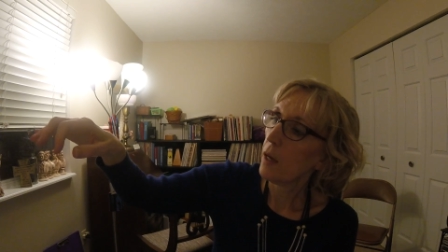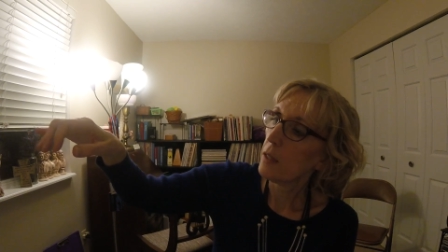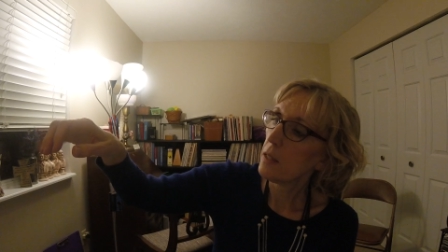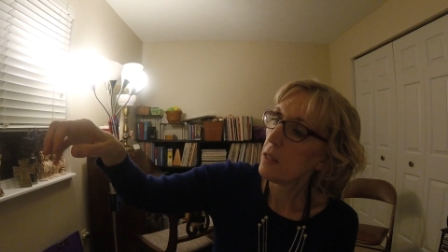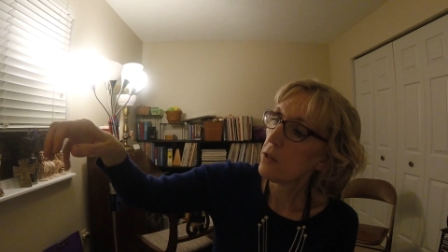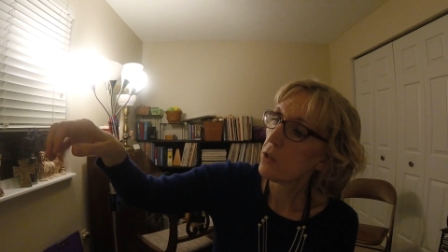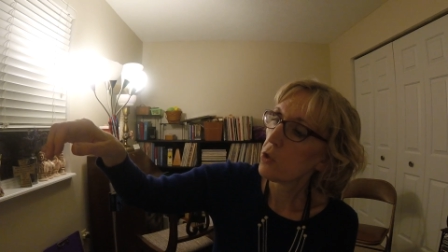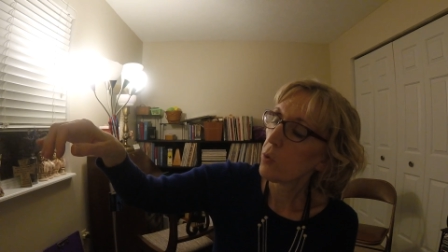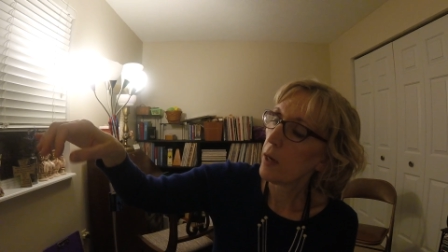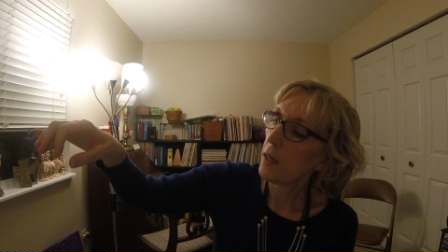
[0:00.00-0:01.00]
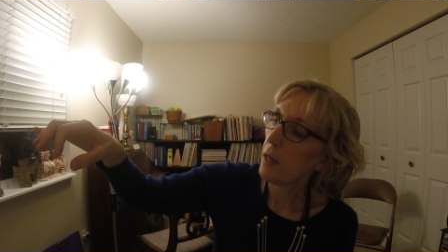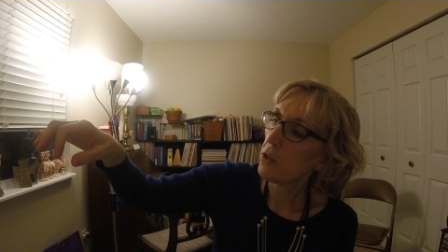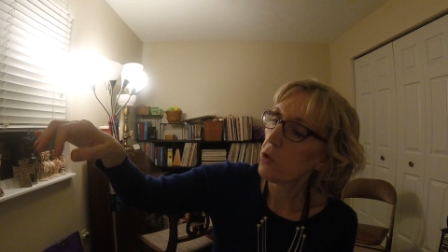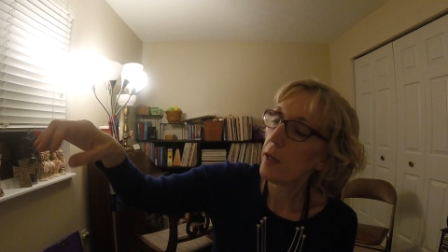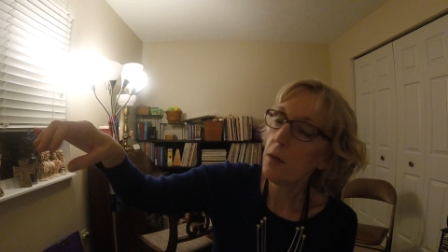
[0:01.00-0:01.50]
idea is to try not,
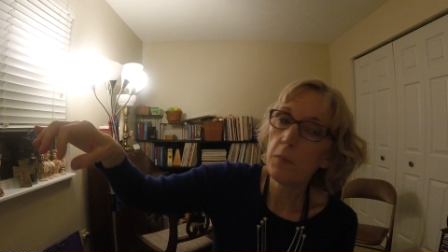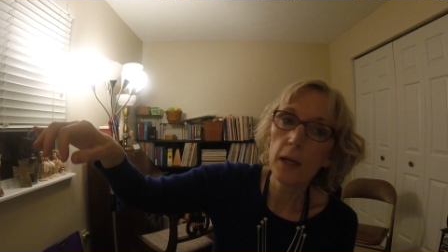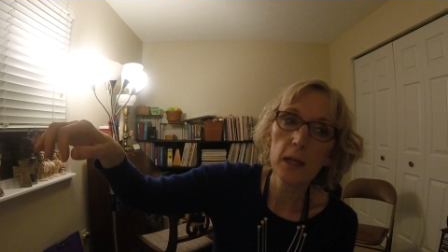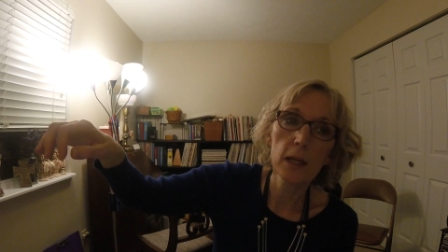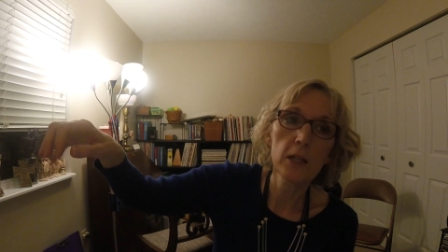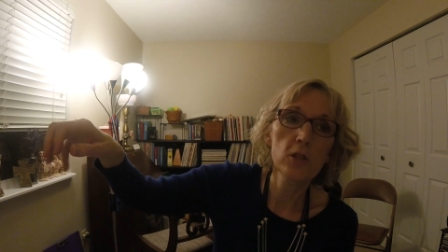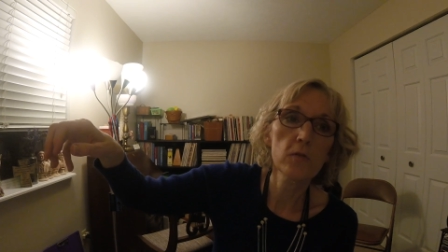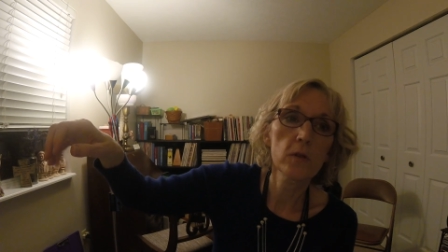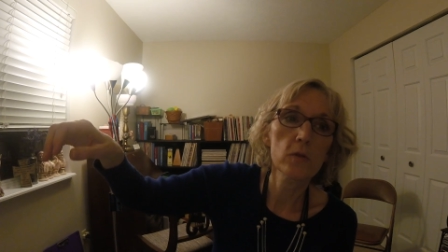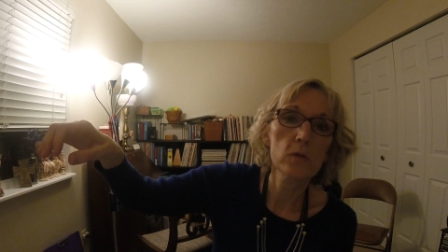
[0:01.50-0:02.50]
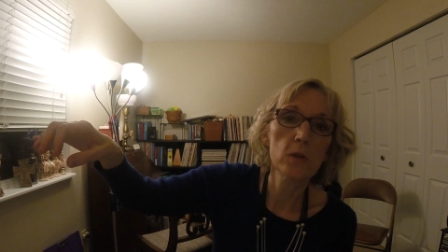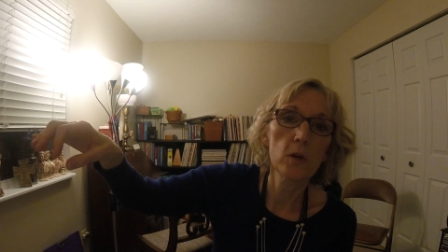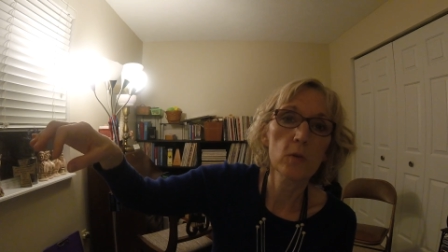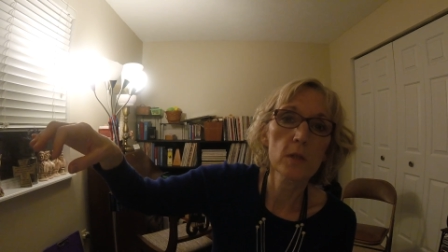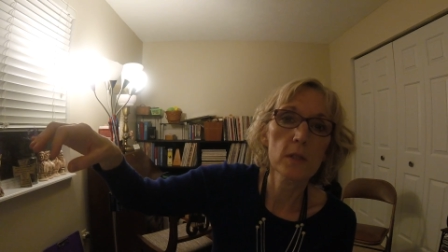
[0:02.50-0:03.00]
try to make each of those
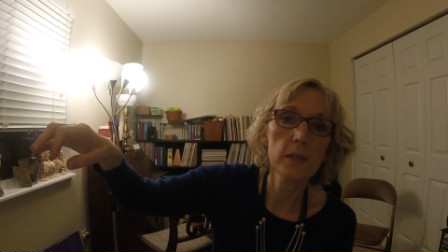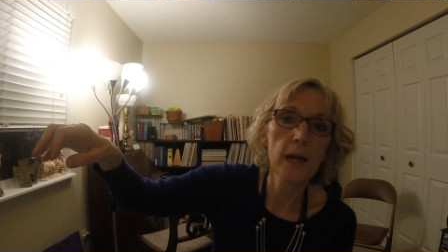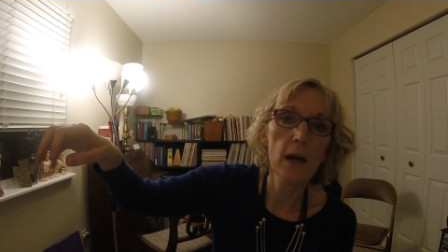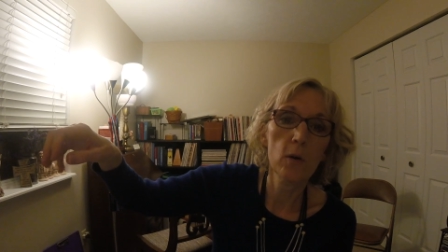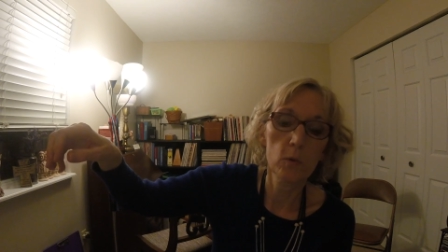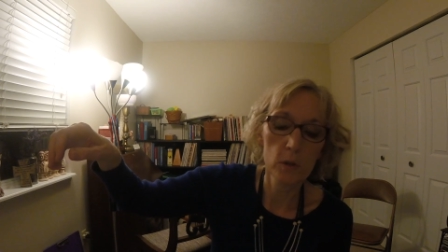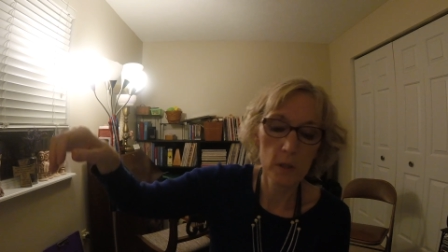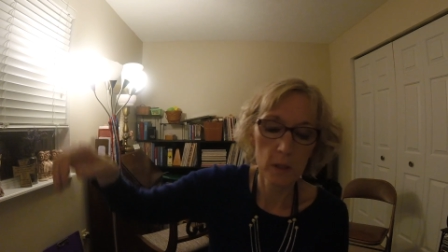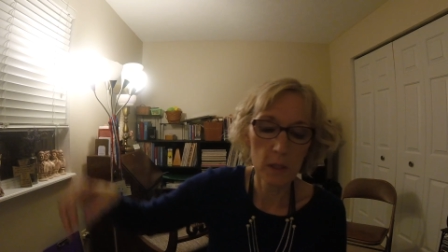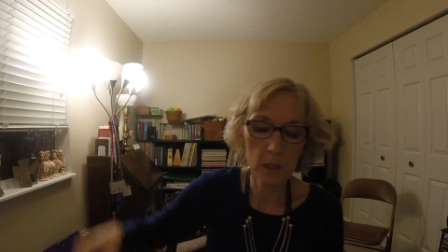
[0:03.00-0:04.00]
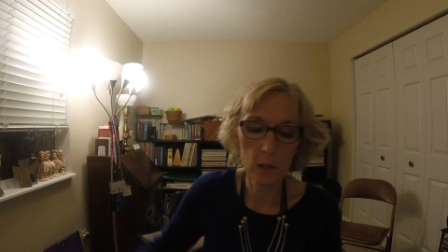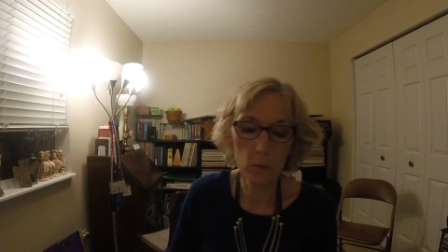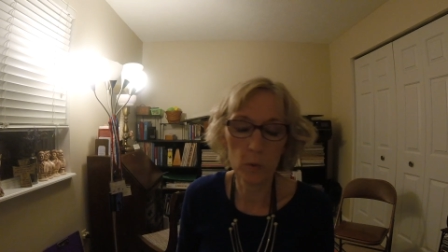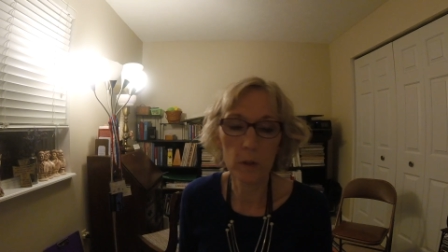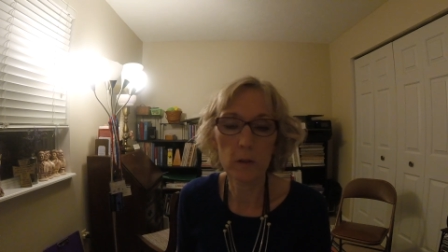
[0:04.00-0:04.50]
notes sound
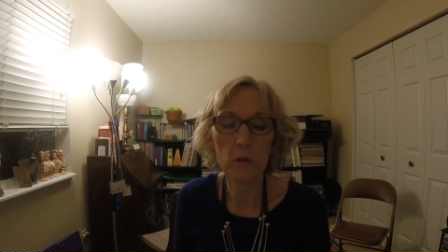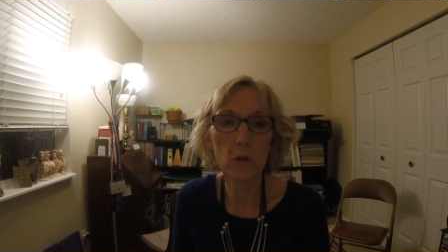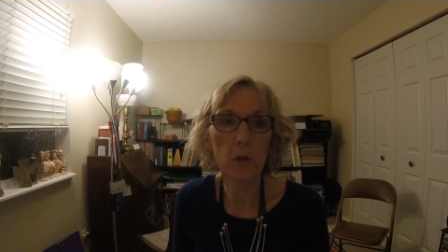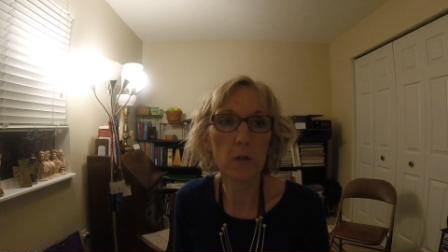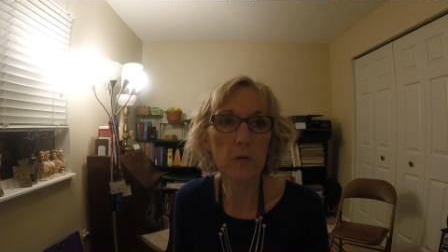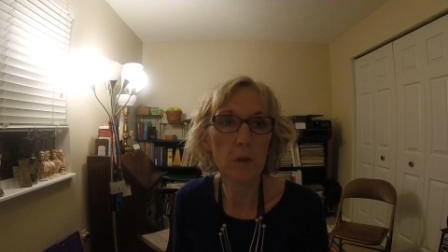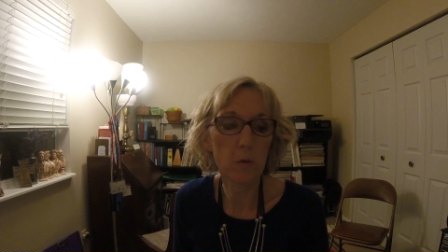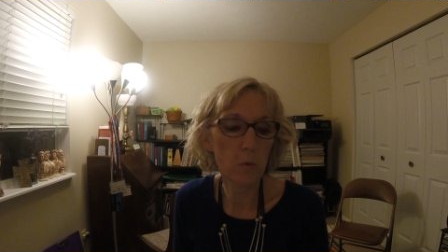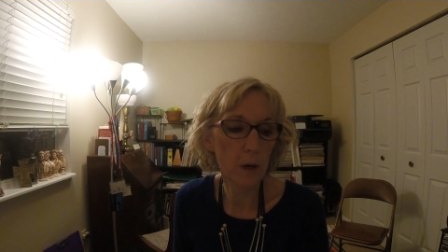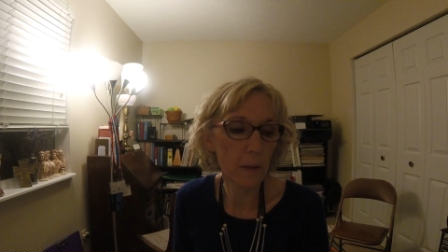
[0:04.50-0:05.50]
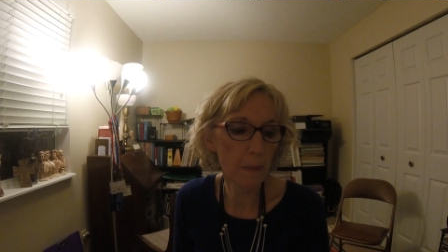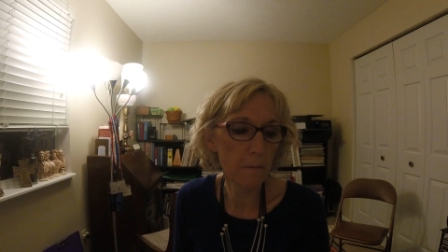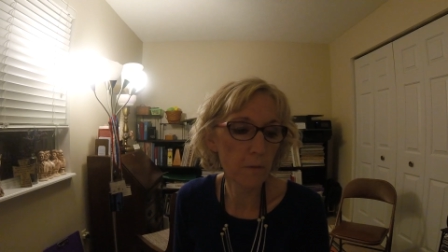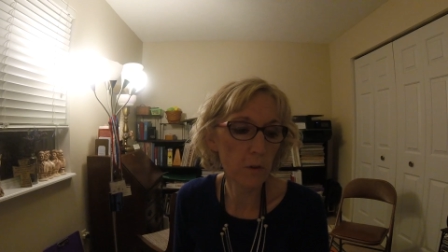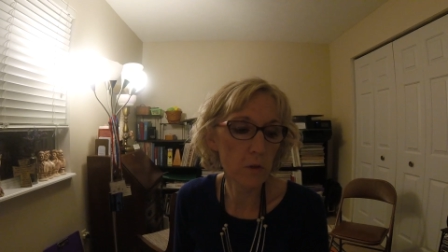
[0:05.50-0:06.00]
equal. So you don't want the
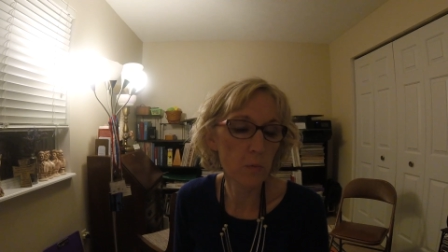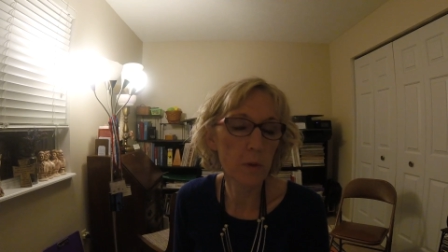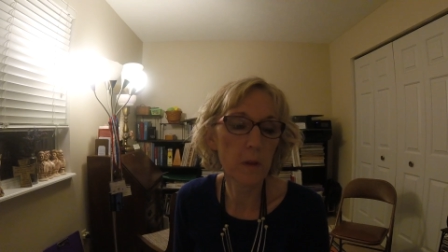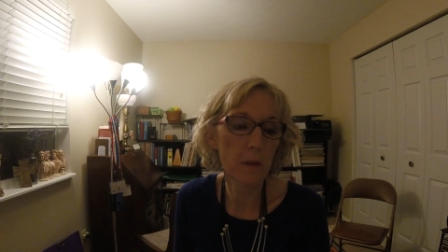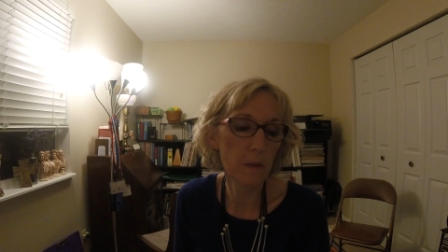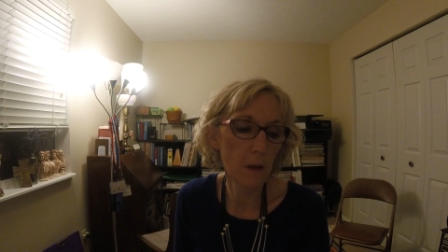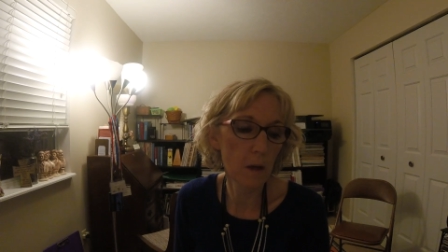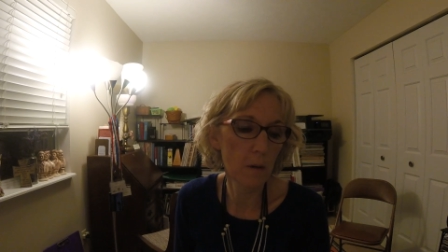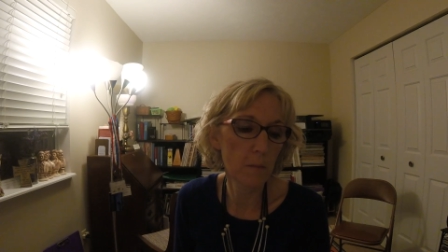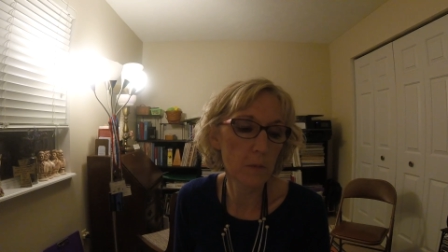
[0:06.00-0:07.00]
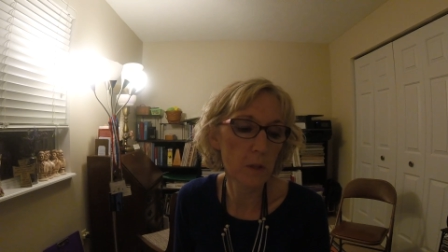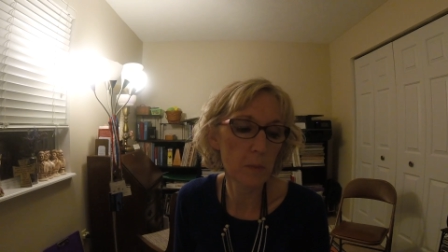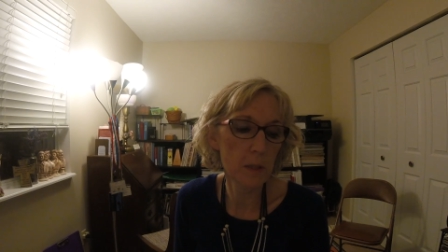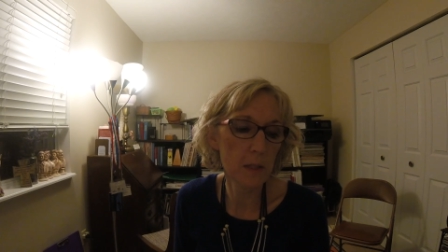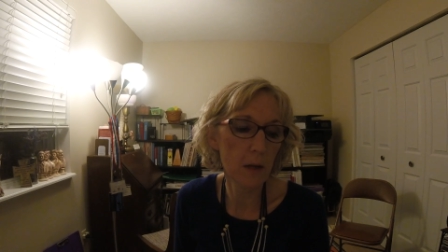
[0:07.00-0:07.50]
first one with the thumb to
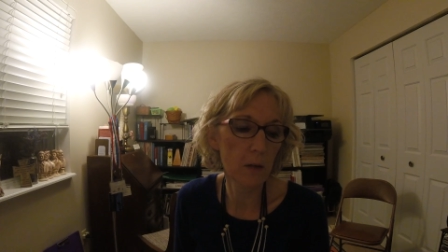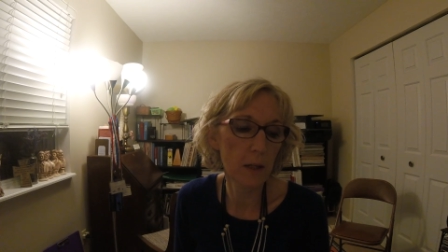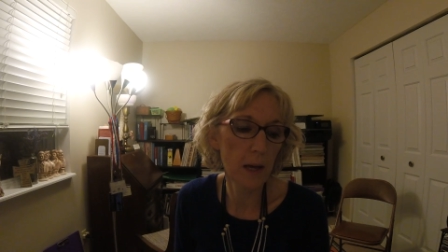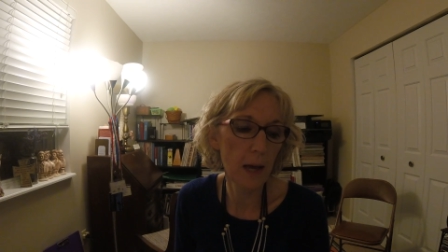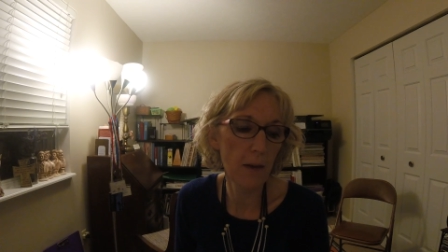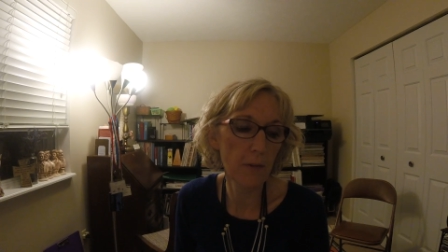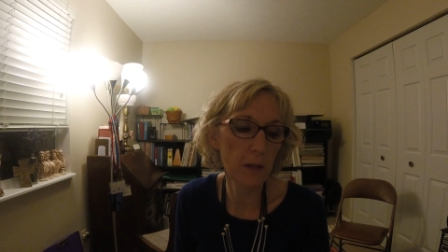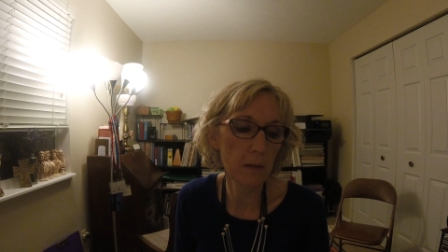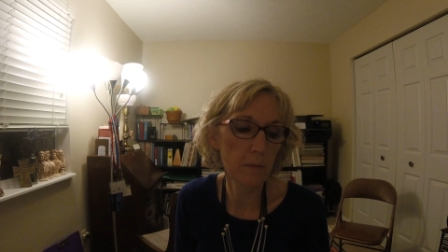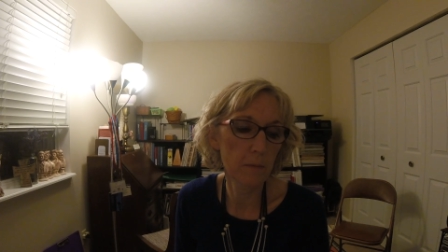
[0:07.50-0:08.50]
be sounding heavy,